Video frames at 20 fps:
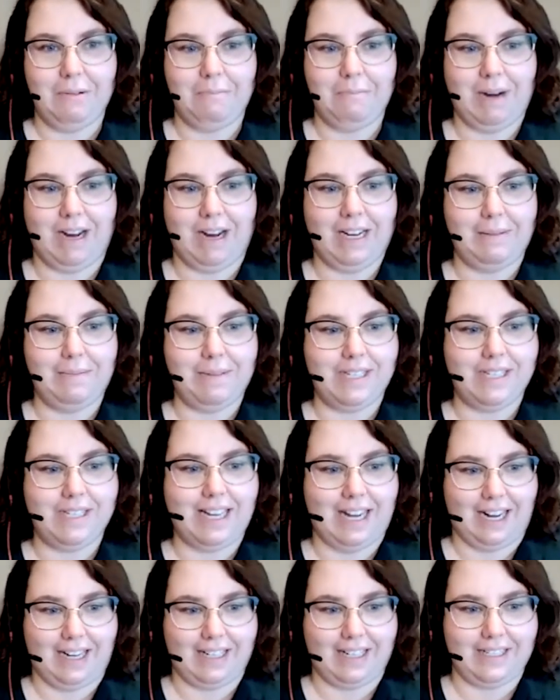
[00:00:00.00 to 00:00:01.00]
My name is
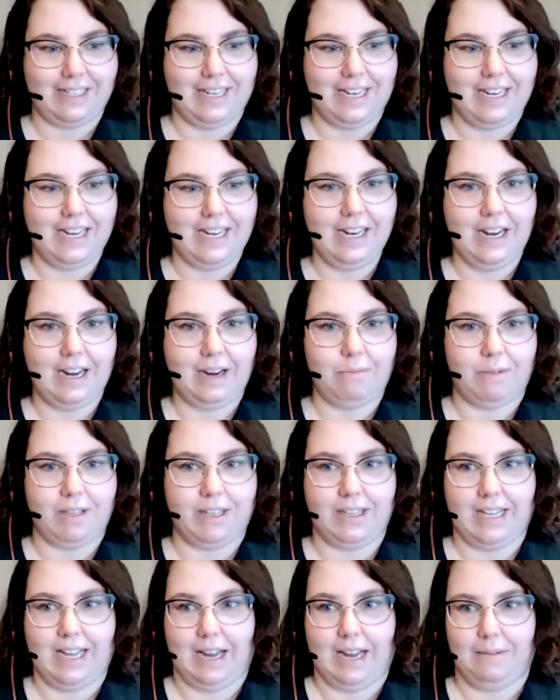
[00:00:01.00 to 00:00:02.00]
Cassidy. I'm
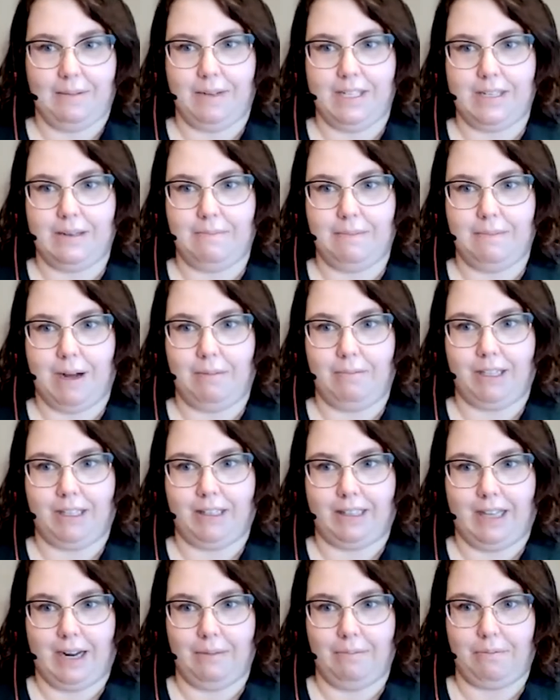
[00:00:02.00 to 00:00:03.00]
with the Edmonton
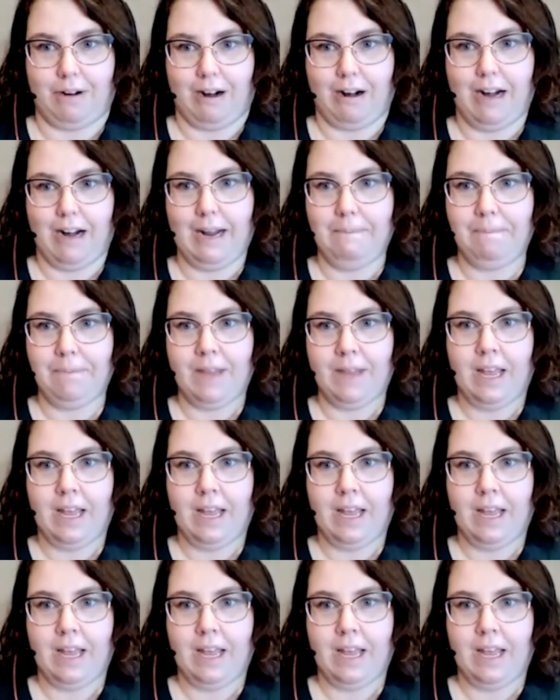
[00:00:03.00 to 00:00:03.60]
Public Library